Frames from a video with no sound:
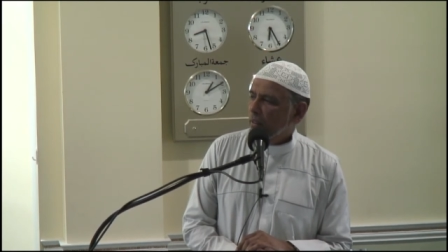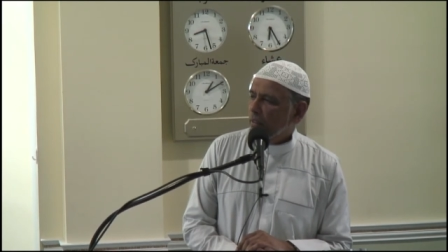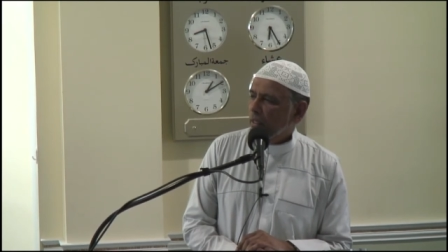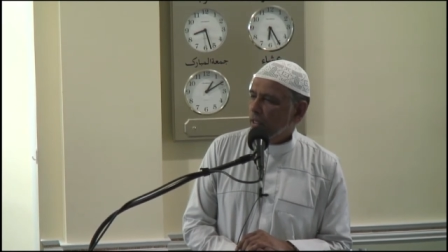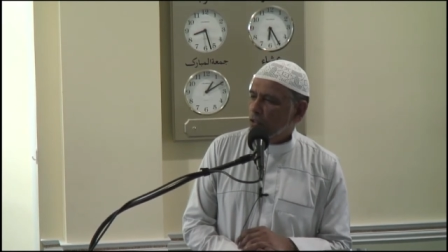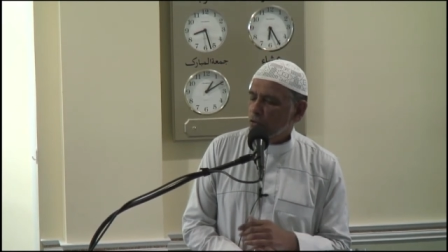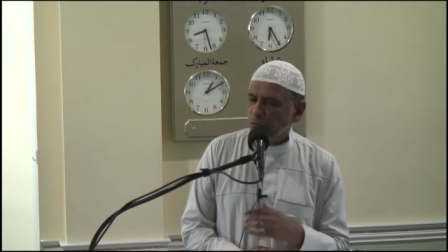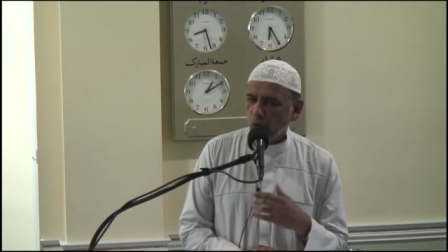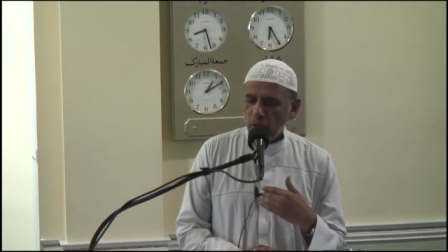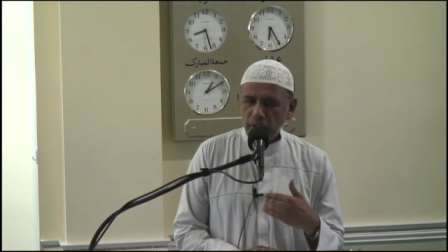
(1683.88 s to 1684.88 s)
Let us
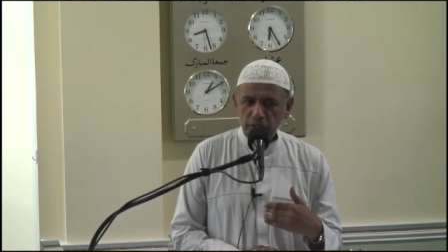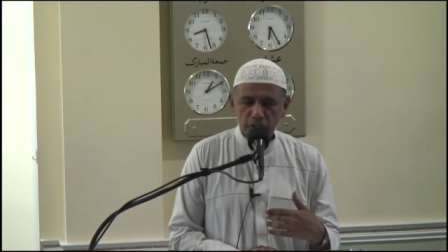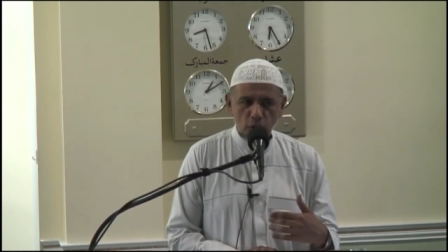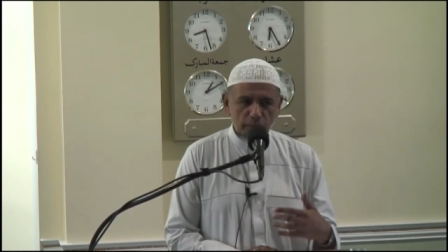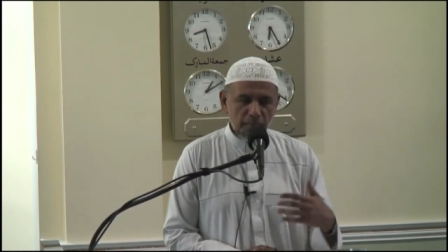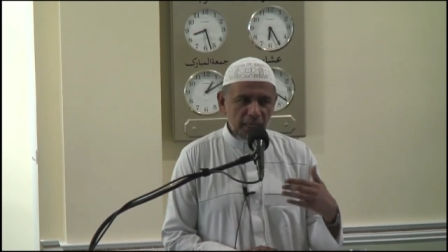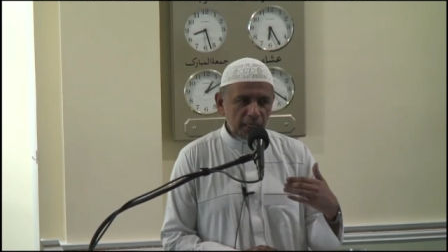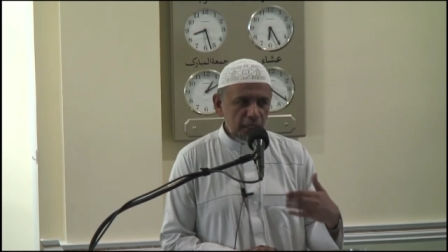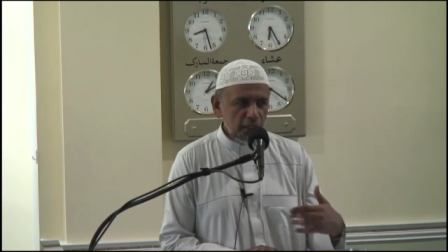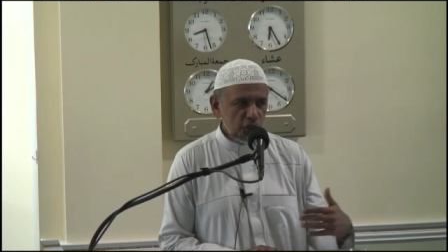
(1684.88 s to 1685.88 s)
focus on
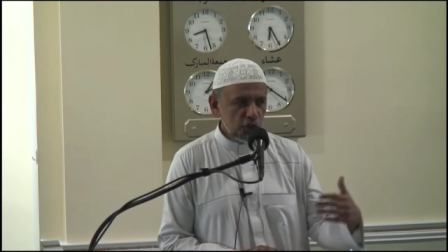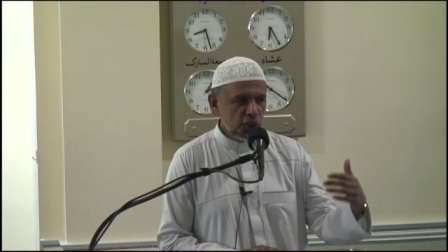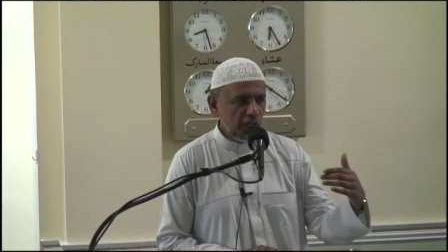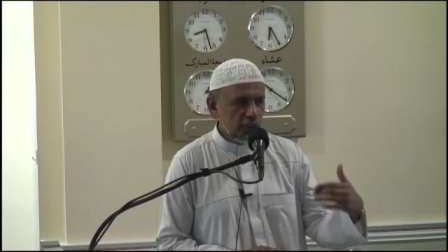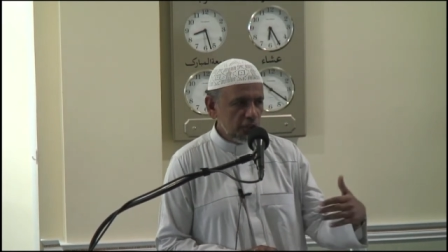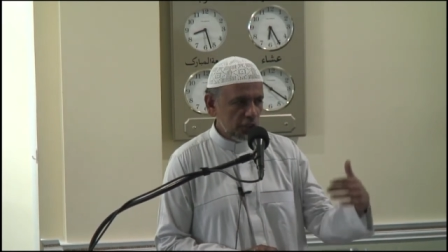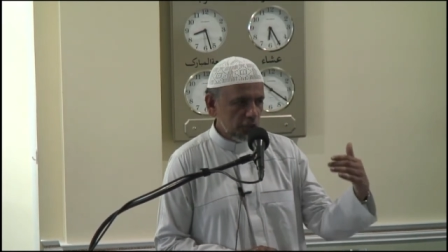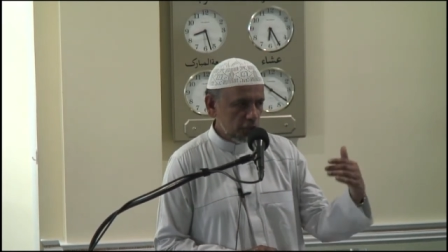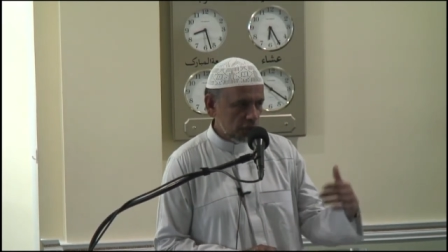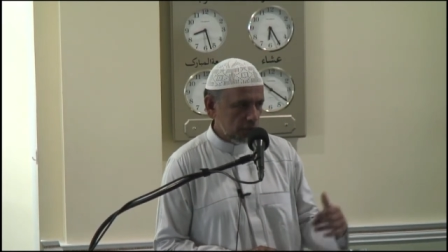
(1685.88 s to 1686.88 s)
making
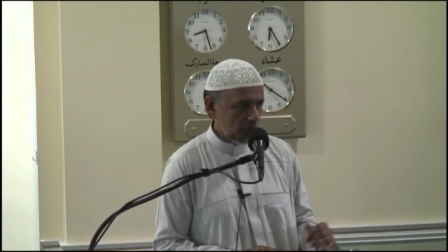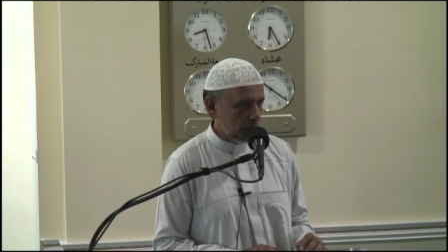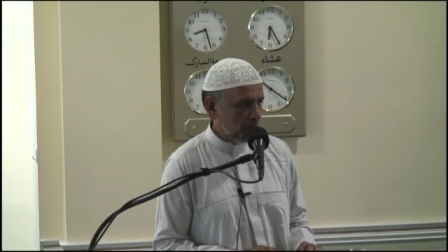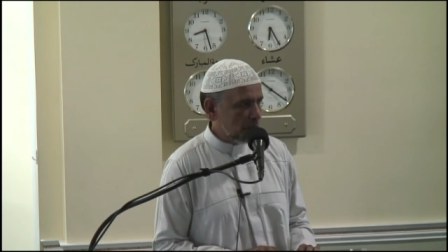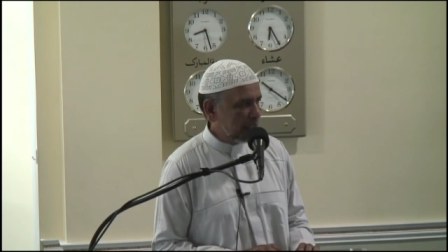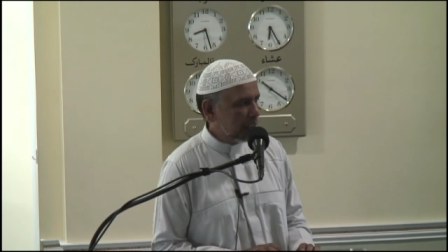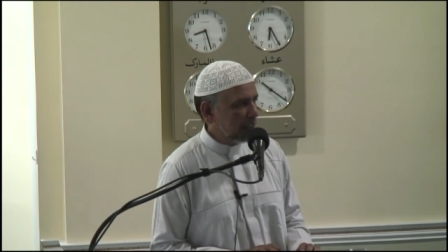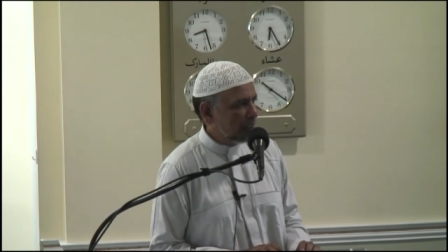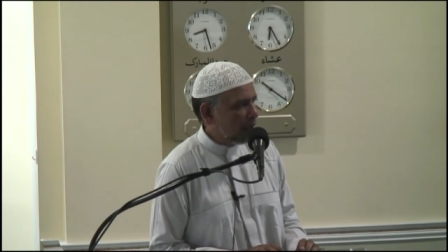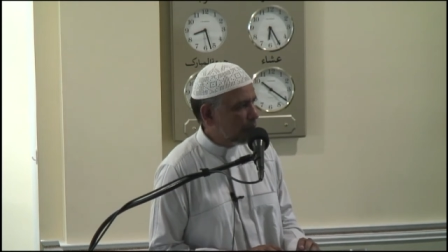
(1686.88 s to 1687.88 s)
changes
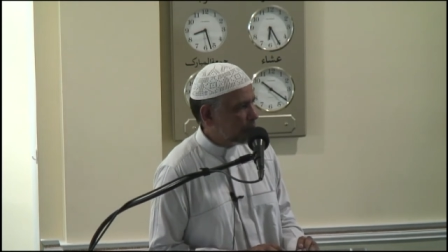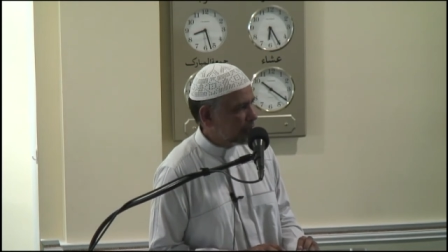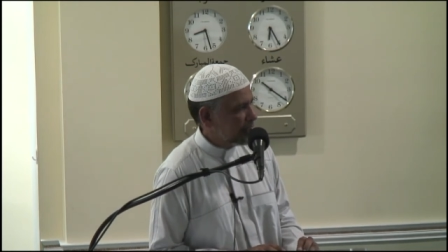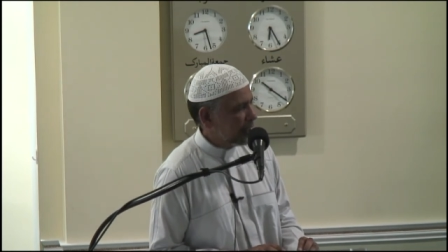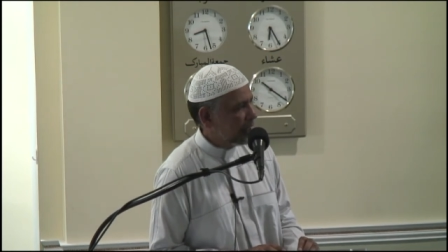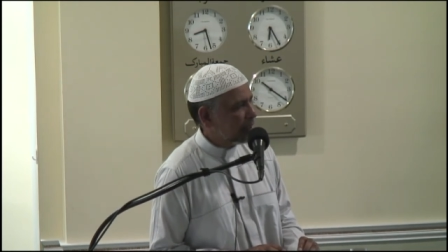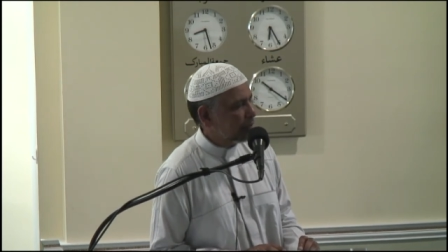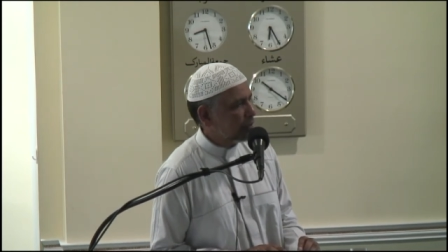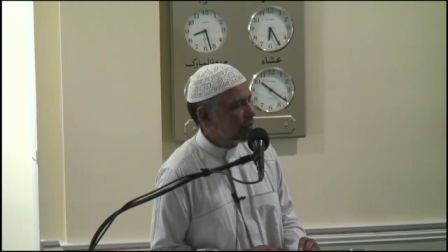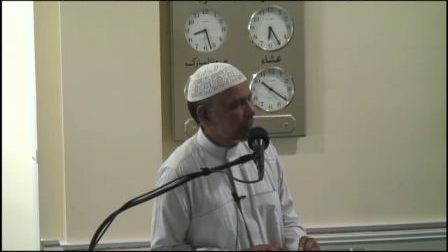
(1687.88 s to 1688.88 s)
within
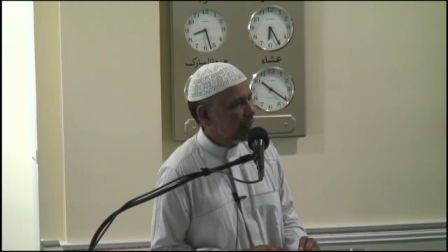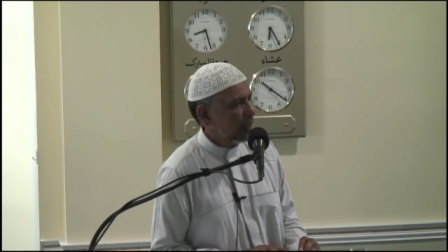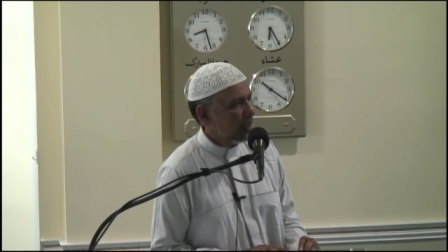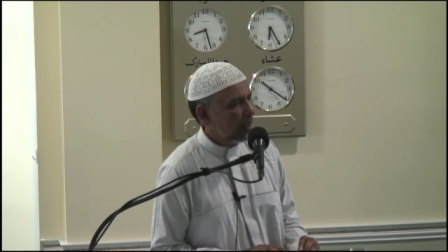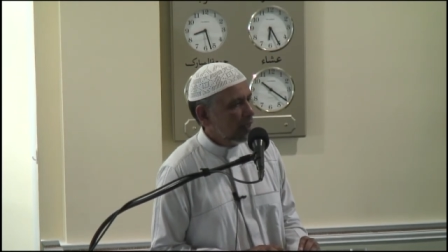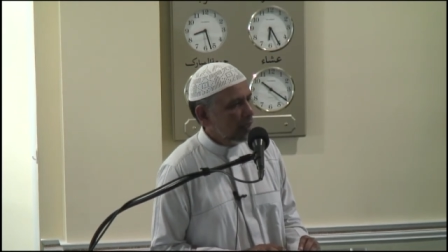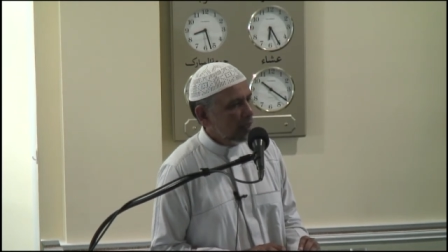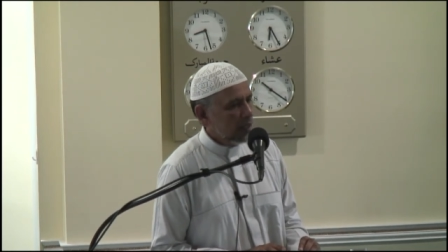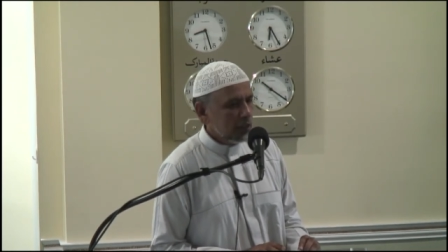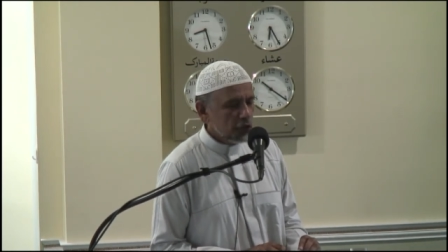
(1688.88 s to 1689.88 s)
ourselves.
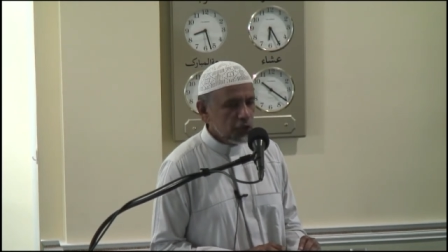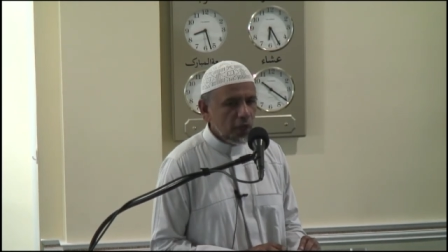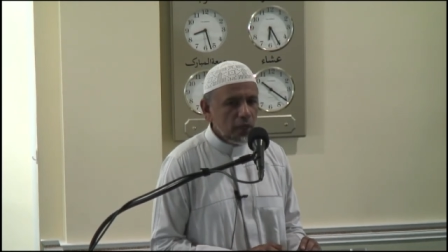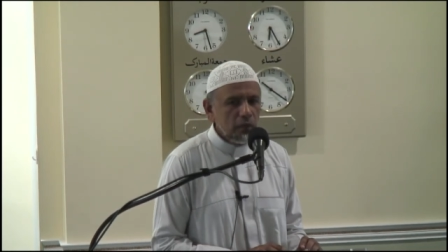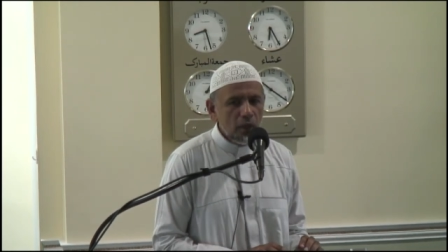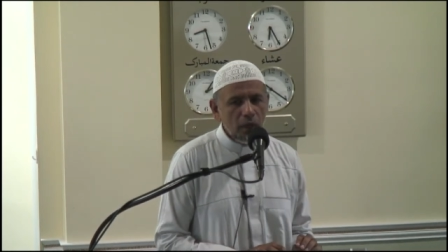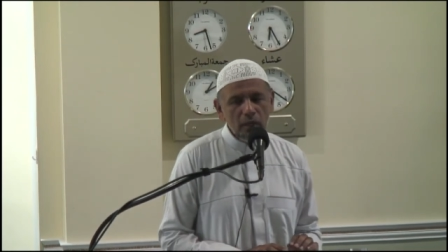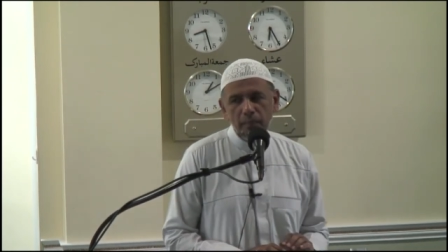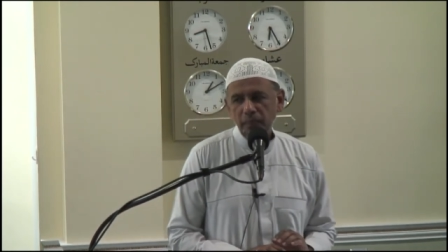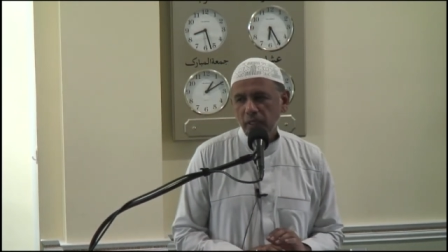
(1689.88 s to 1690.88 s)
And
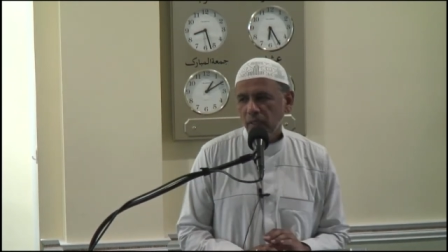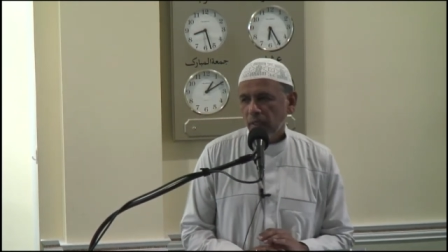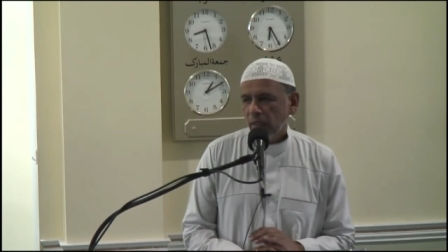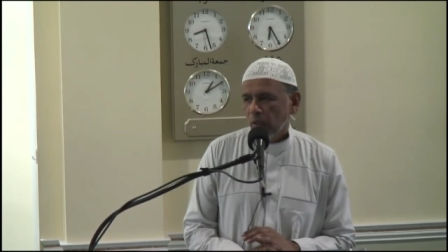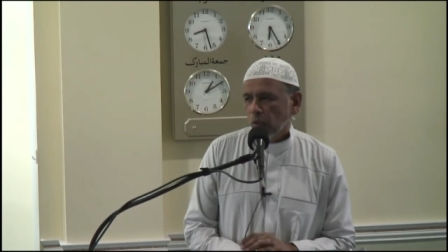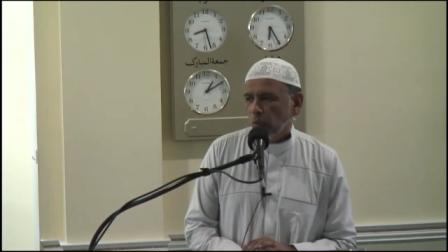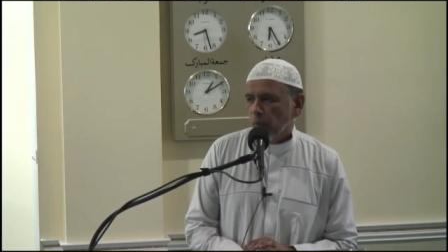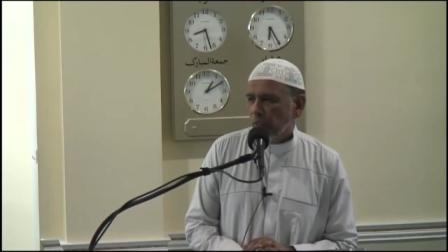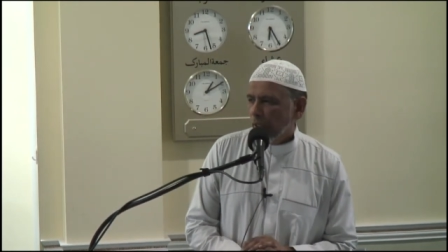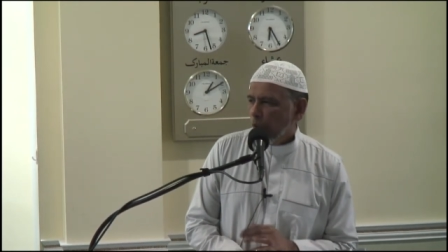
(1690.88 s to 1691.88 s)
inshallah,
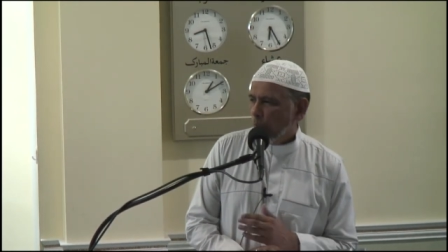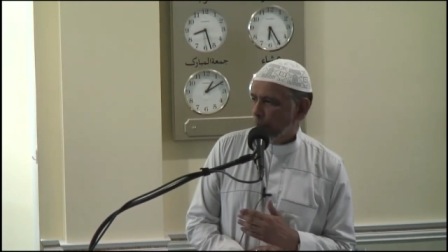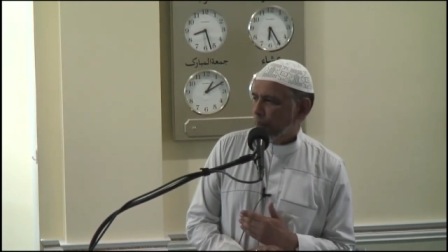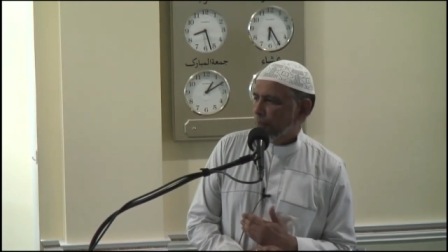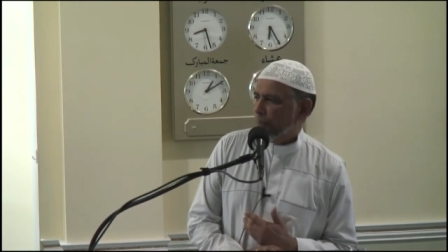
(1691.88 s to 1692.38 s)
we hope